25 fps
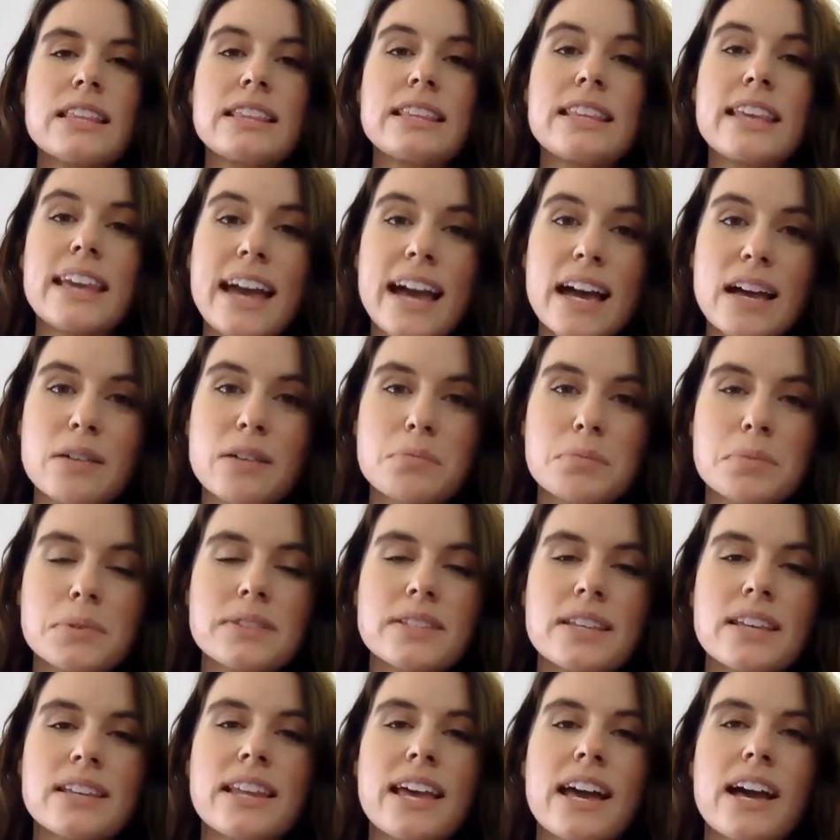gaps
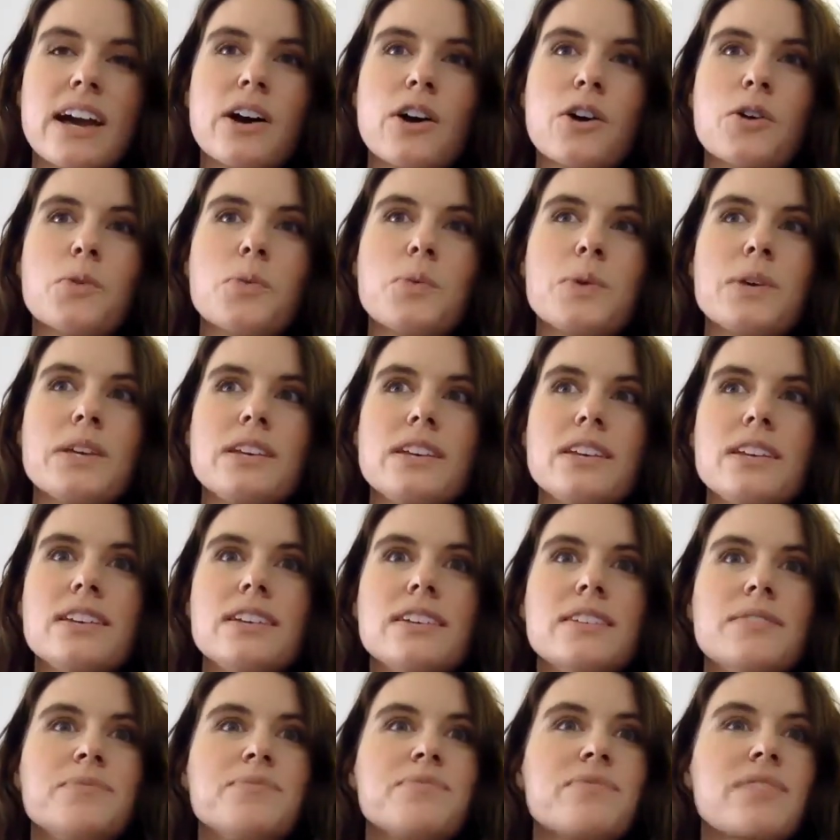and how we
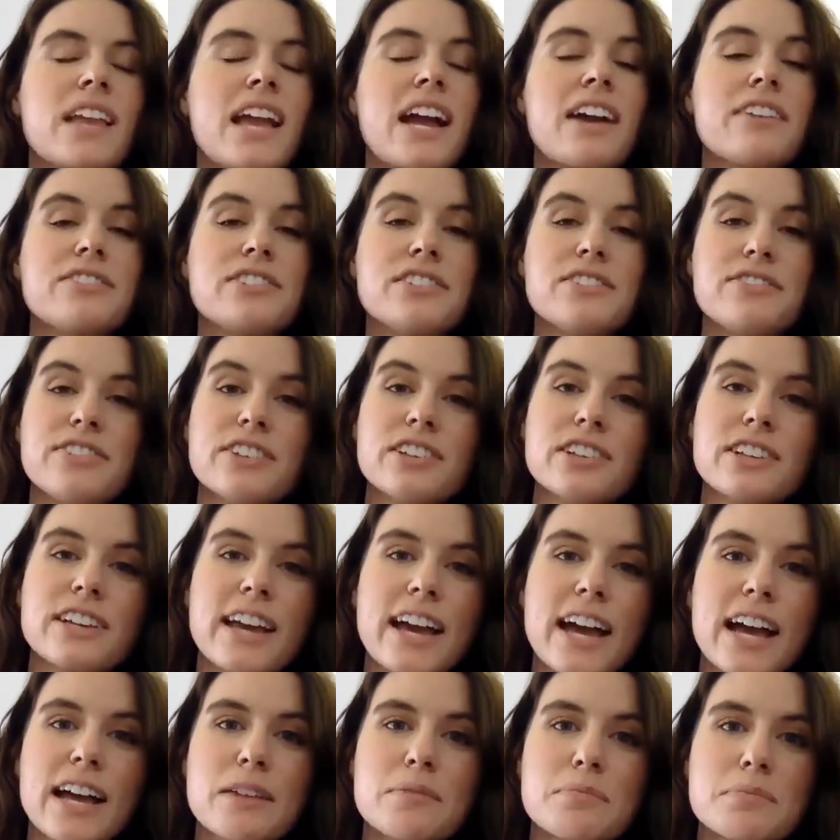have to fill
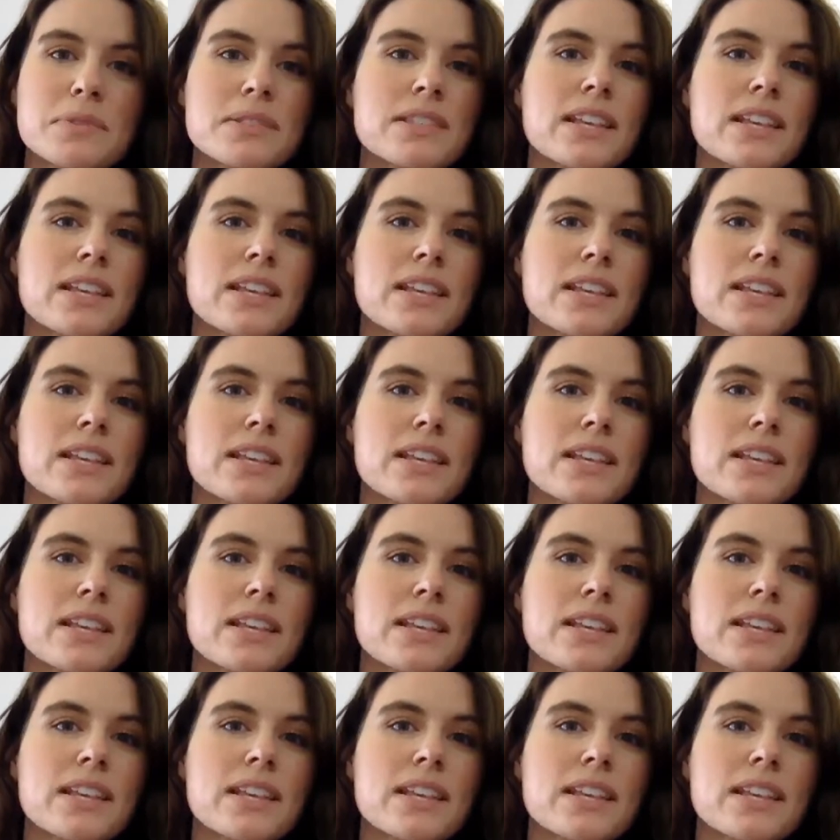gaps.